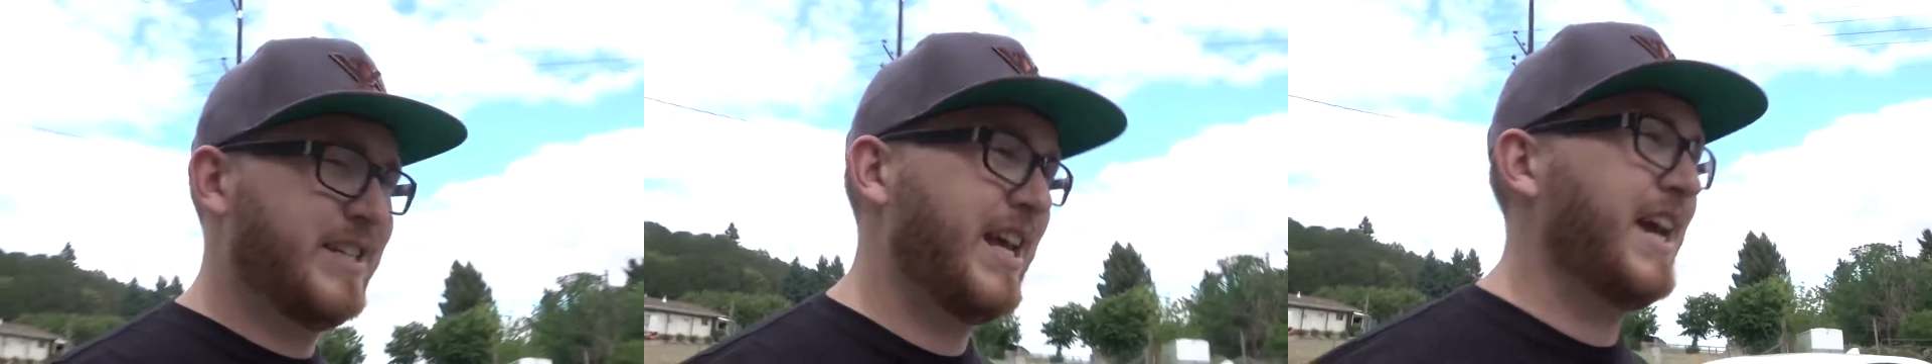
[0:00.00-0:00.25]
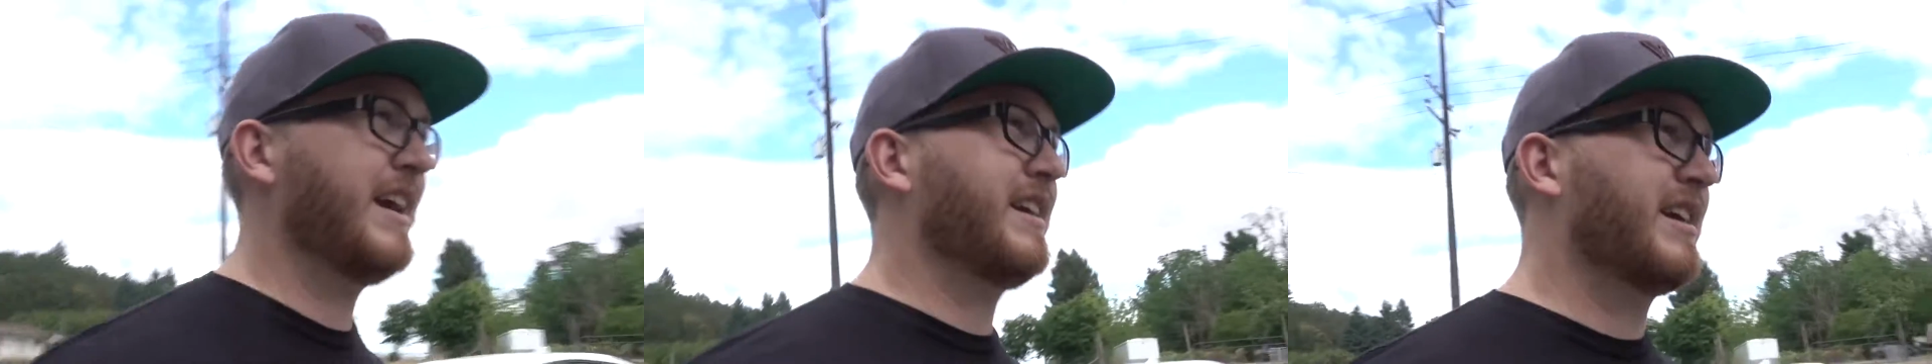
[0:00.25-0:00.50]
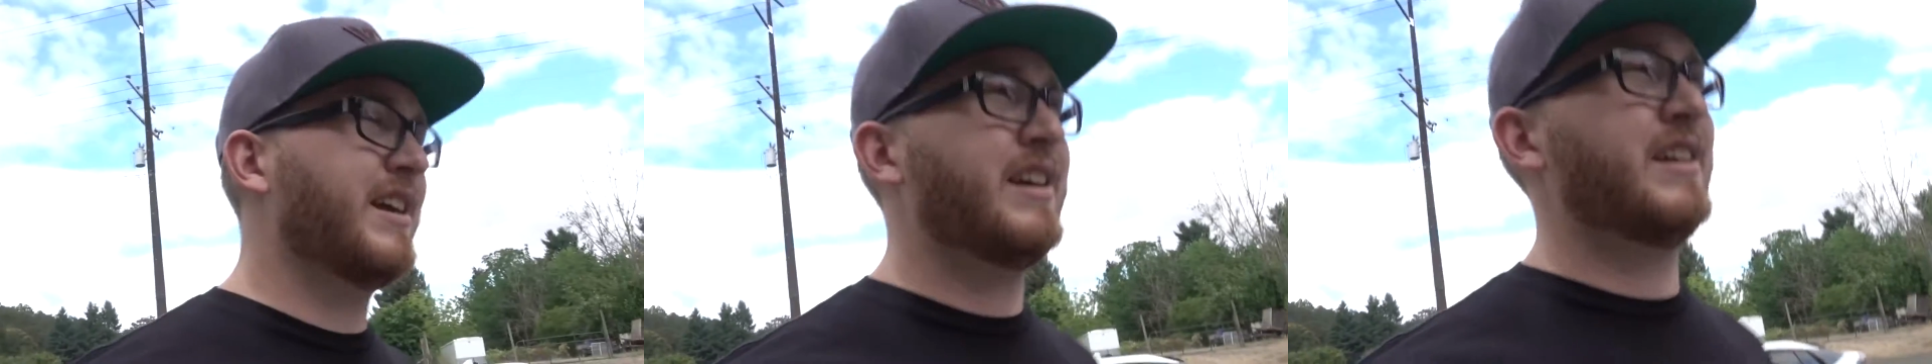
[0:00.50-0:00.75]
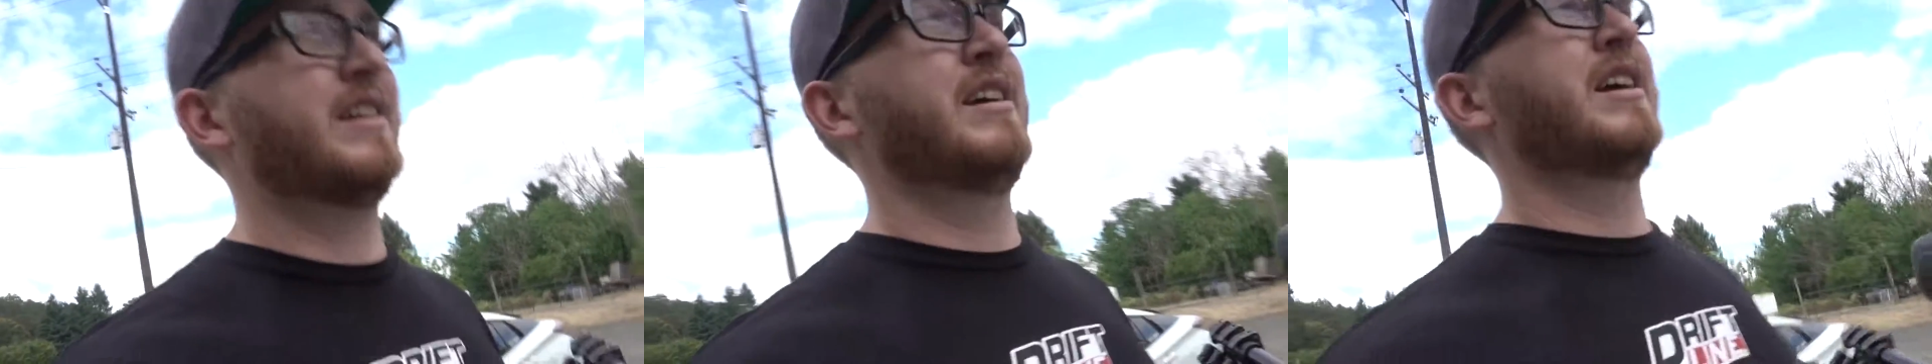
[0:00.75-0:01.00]
attack:
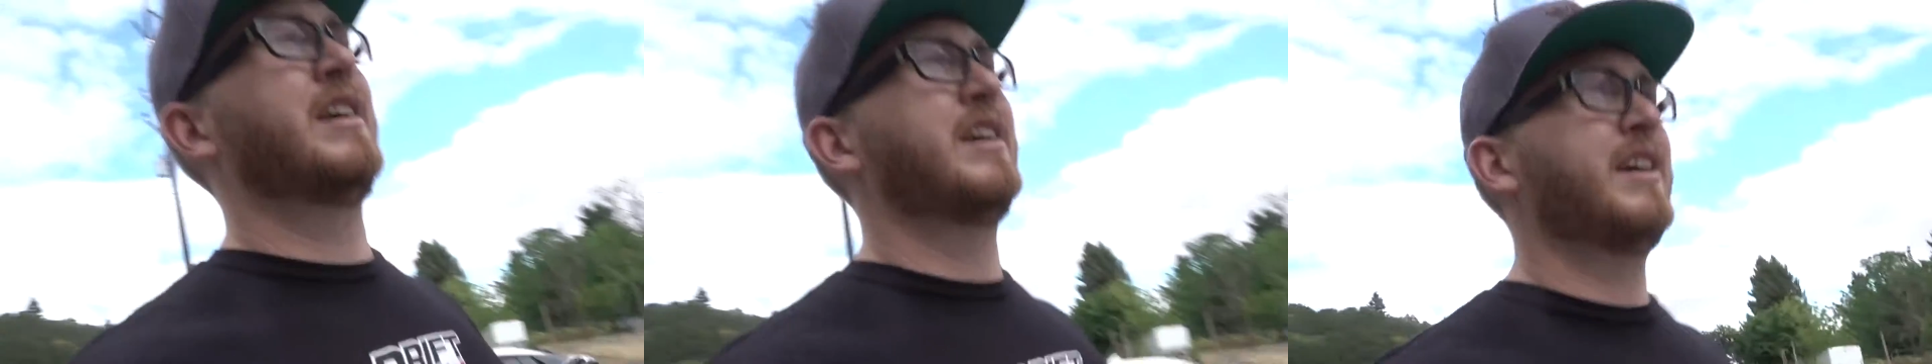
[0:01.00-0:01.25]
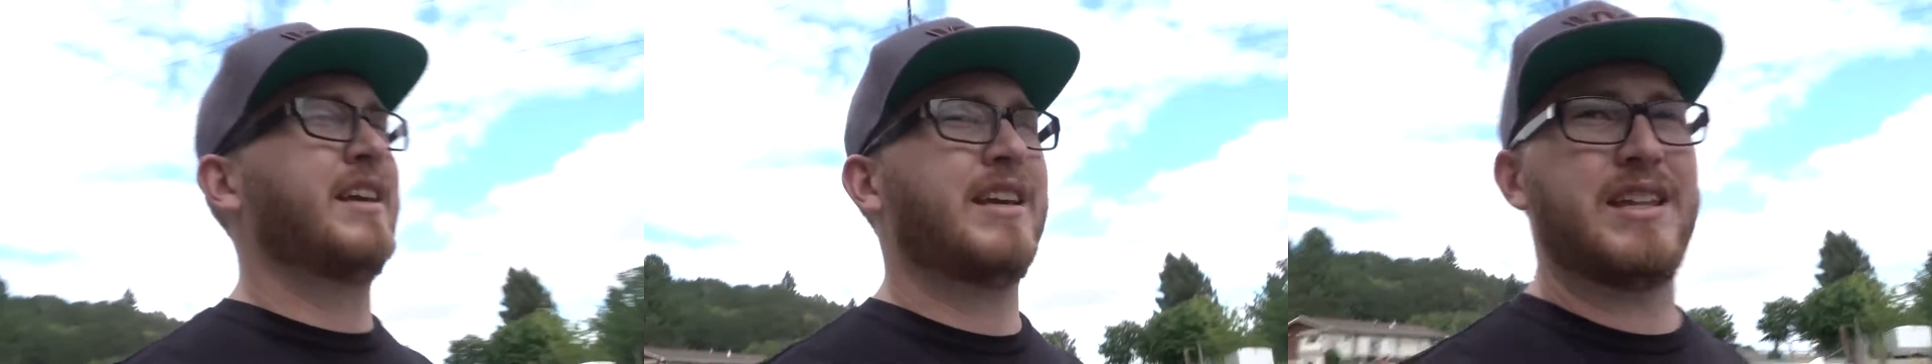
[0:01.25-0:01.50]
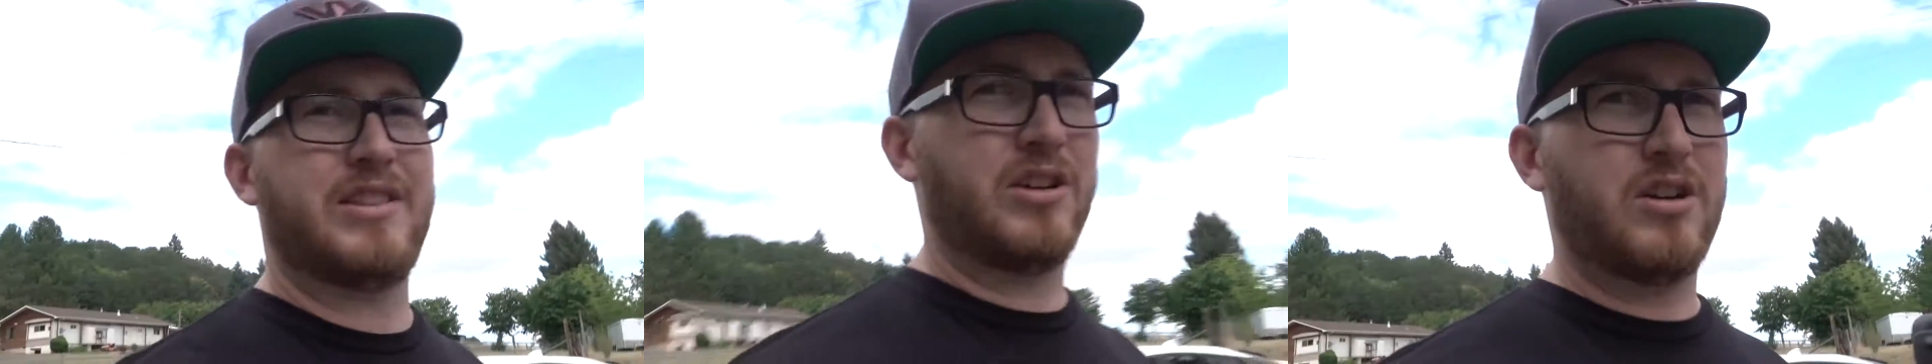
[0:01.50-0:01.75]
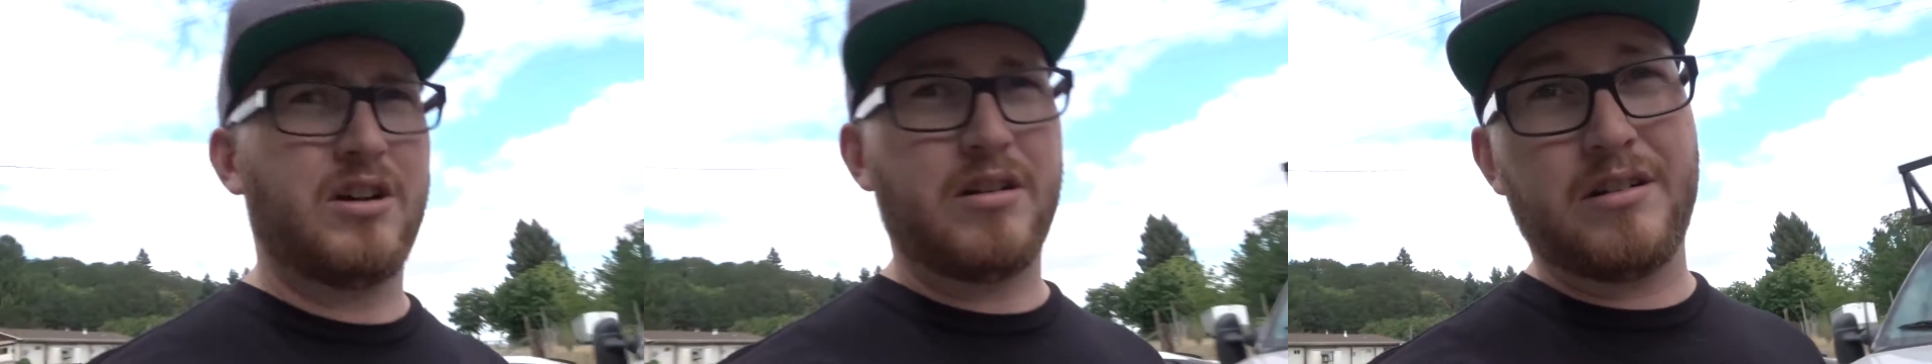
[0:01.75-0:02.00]
get the
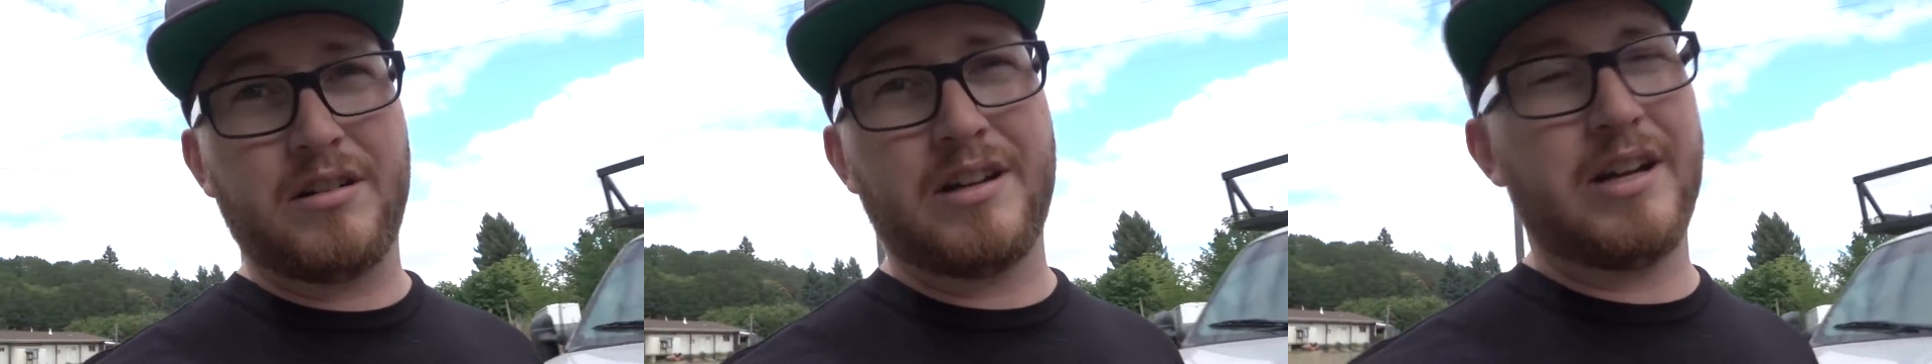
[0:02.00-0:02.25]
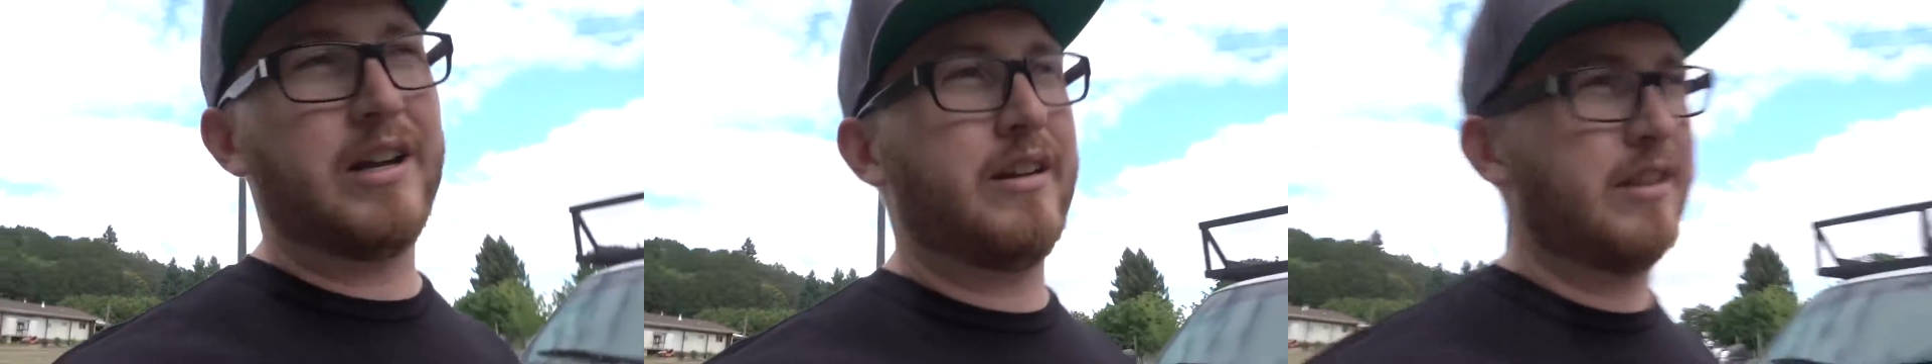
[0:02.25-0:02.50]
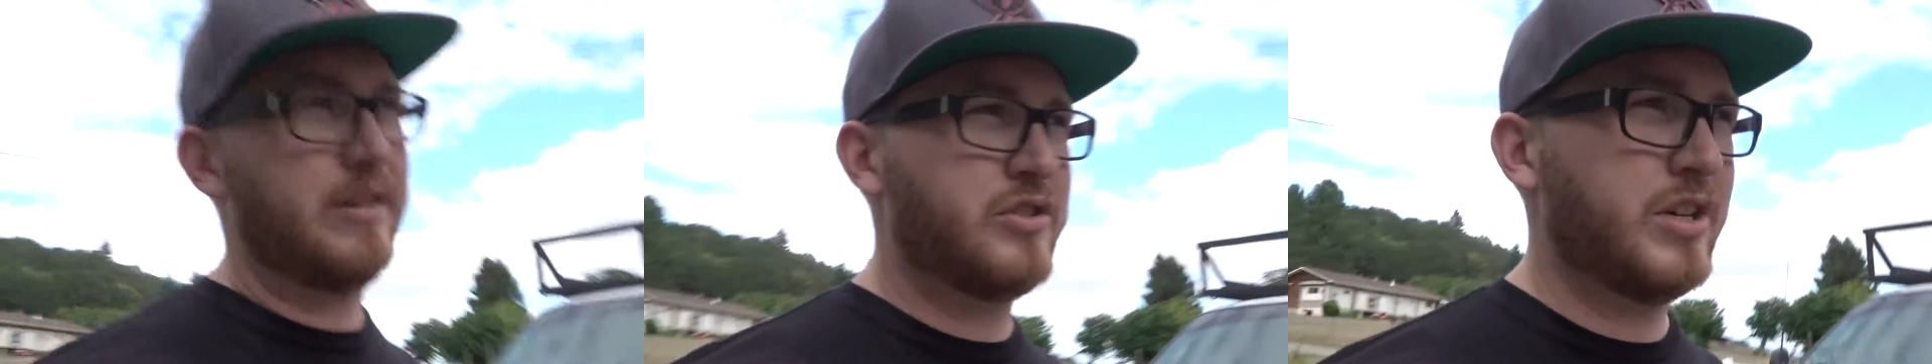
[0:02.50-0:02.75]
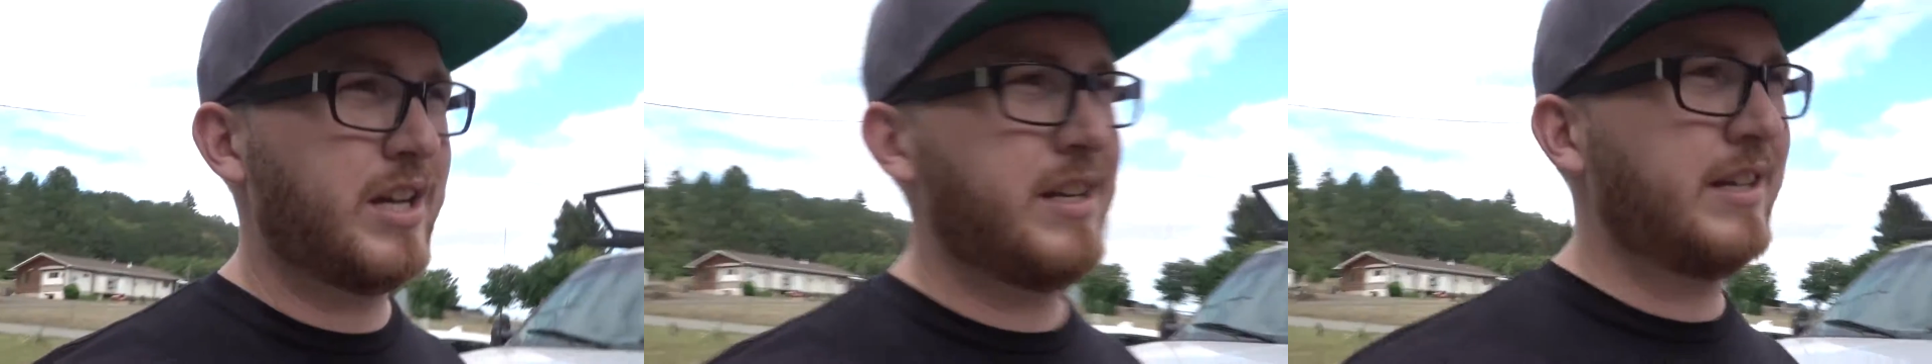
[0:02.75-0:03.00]
car out of the
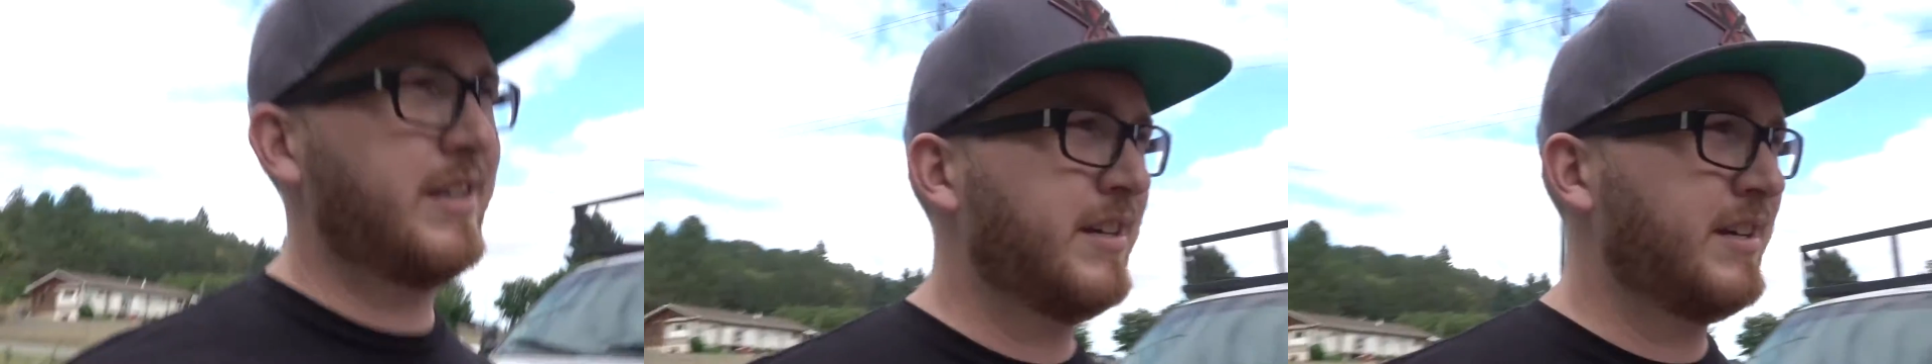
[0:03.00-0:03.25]
shed,